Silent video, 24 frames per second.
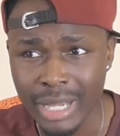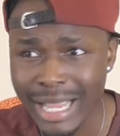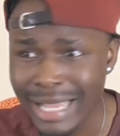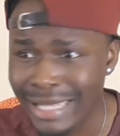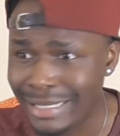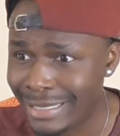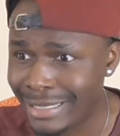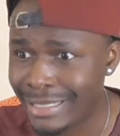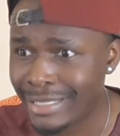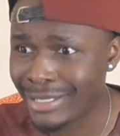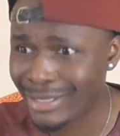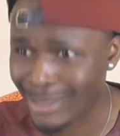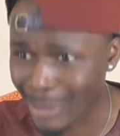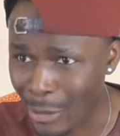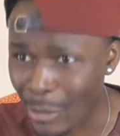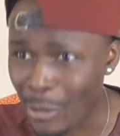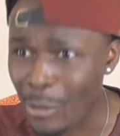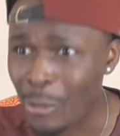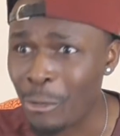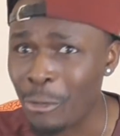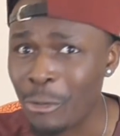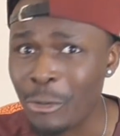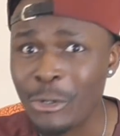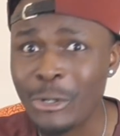It's
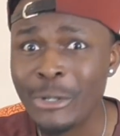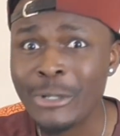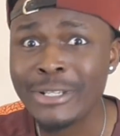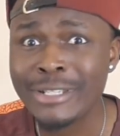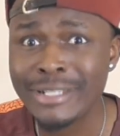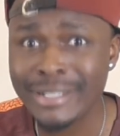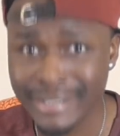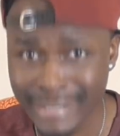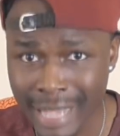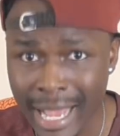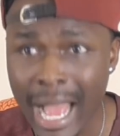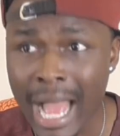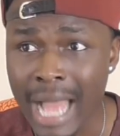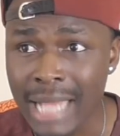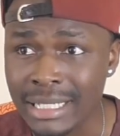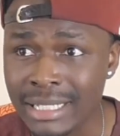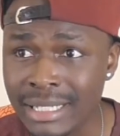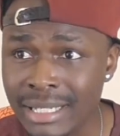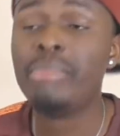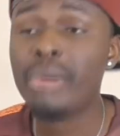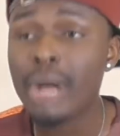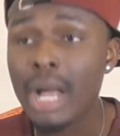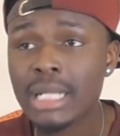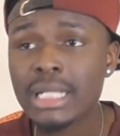so
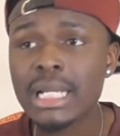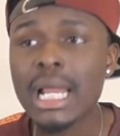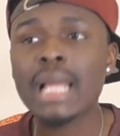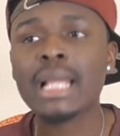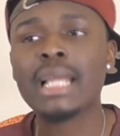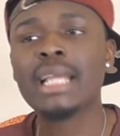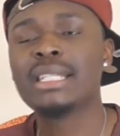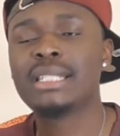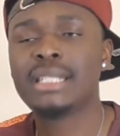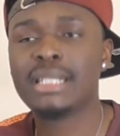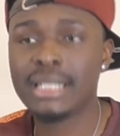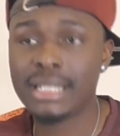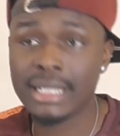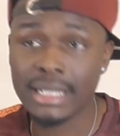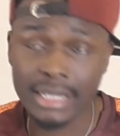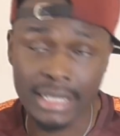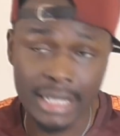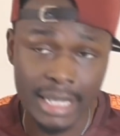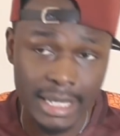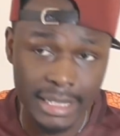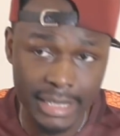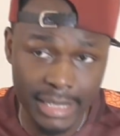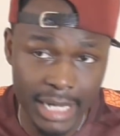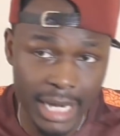sad. But I guess this is
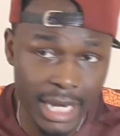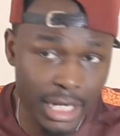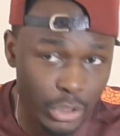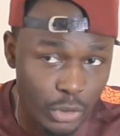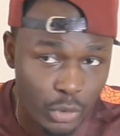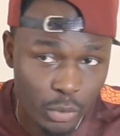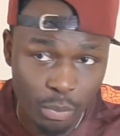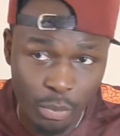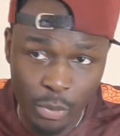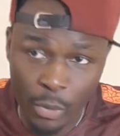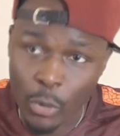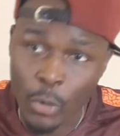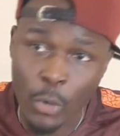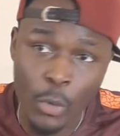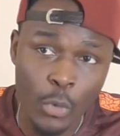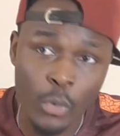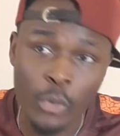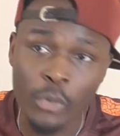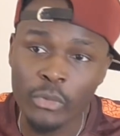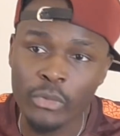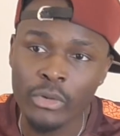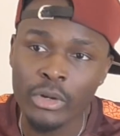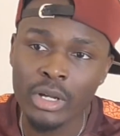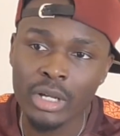their chance to
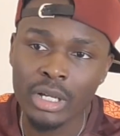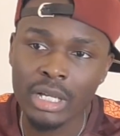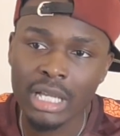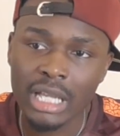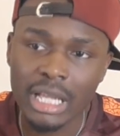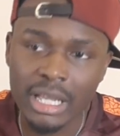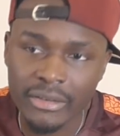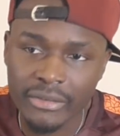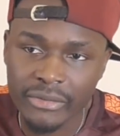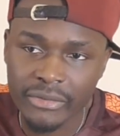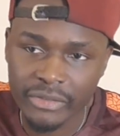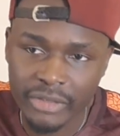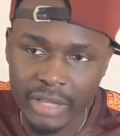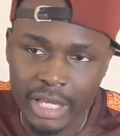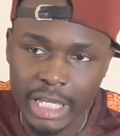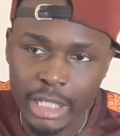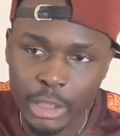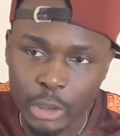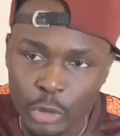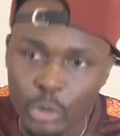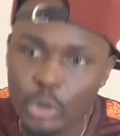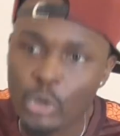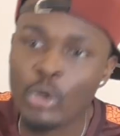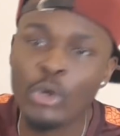prove if
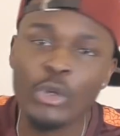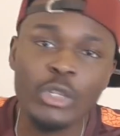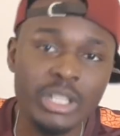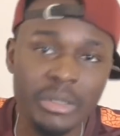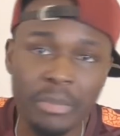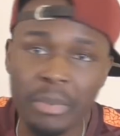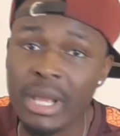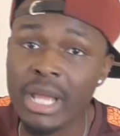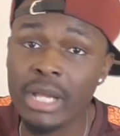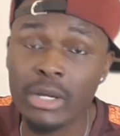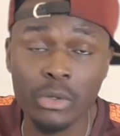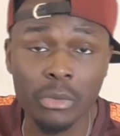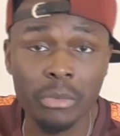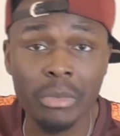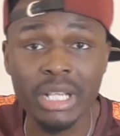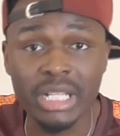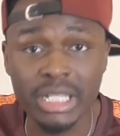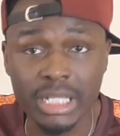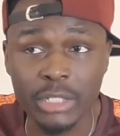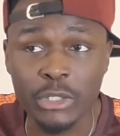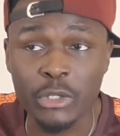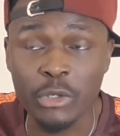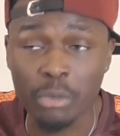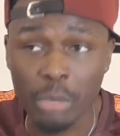they do depend on
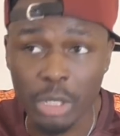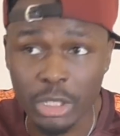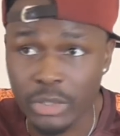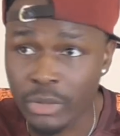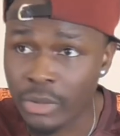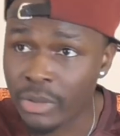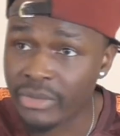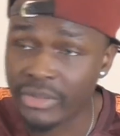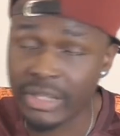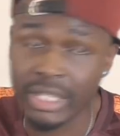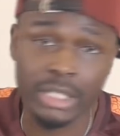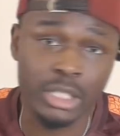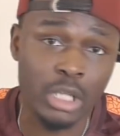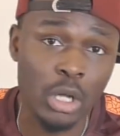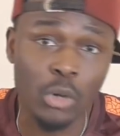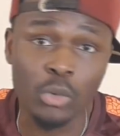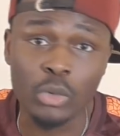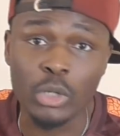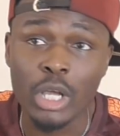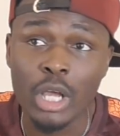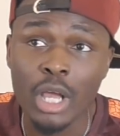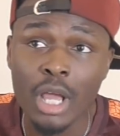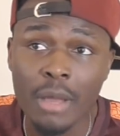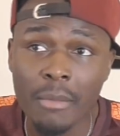Messi too much or if they
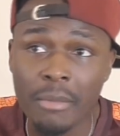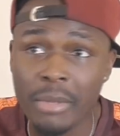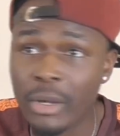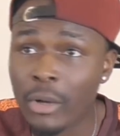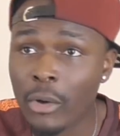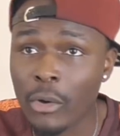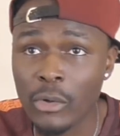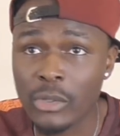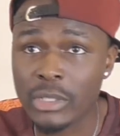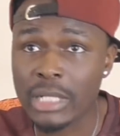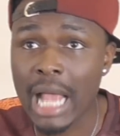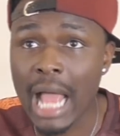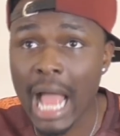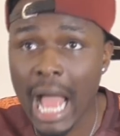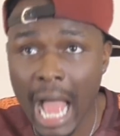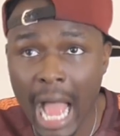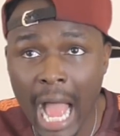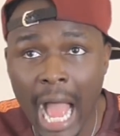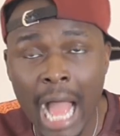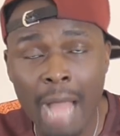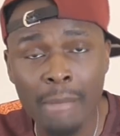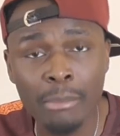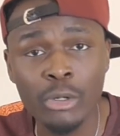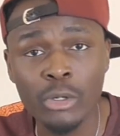don't. Because
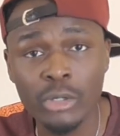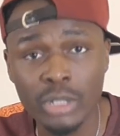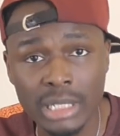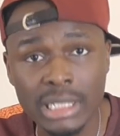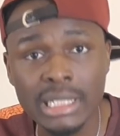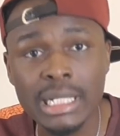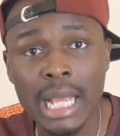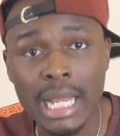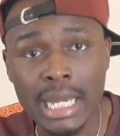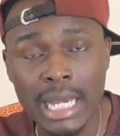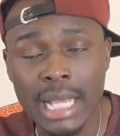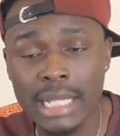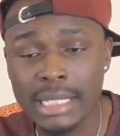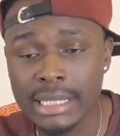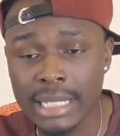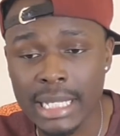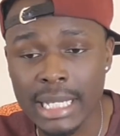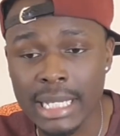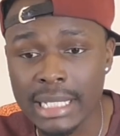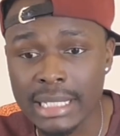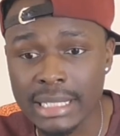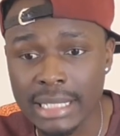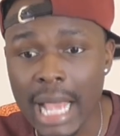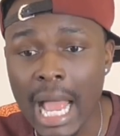I'm on the side that
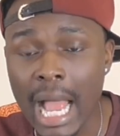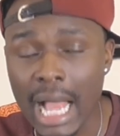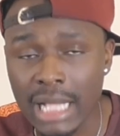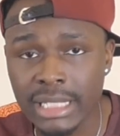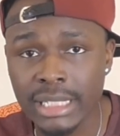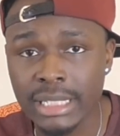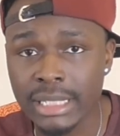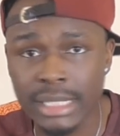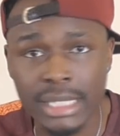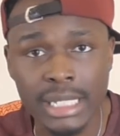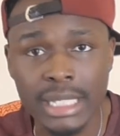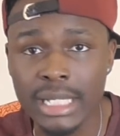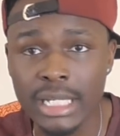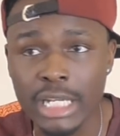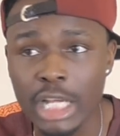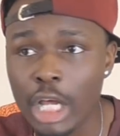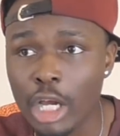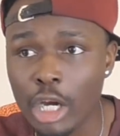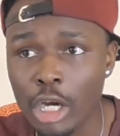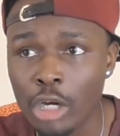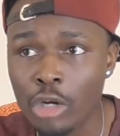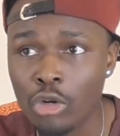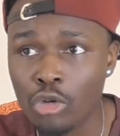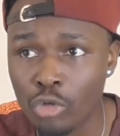says
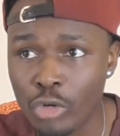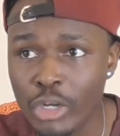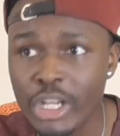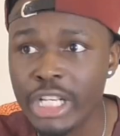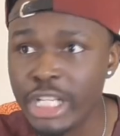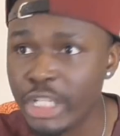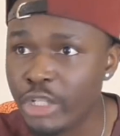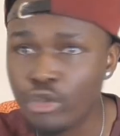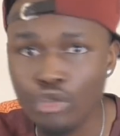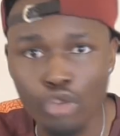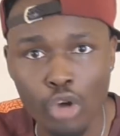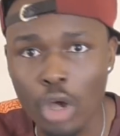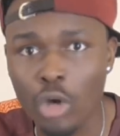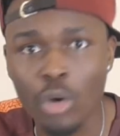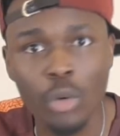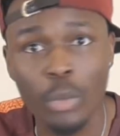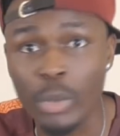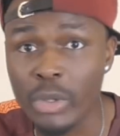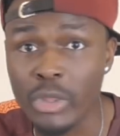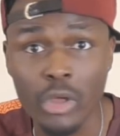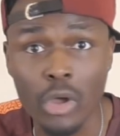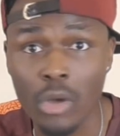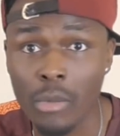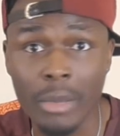Argentina really struggle
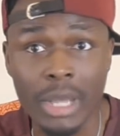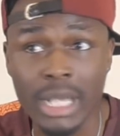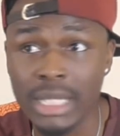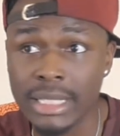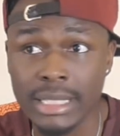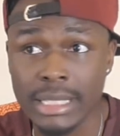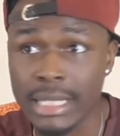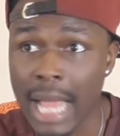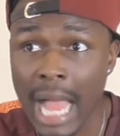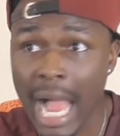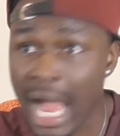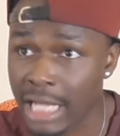without Messi.